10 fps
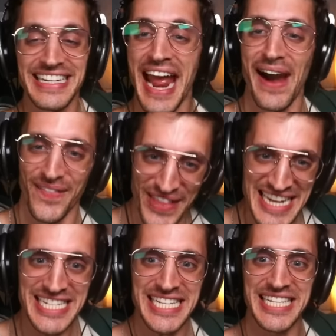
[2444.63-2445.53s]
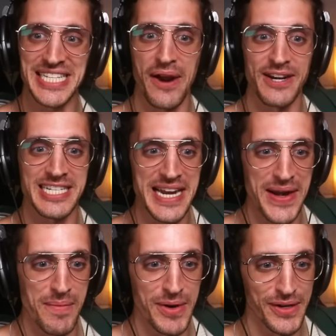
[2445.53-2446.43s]
Now, this is a
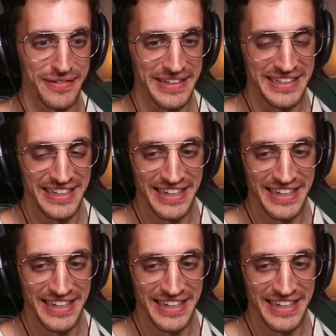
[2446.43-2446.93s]
Tarantino movie.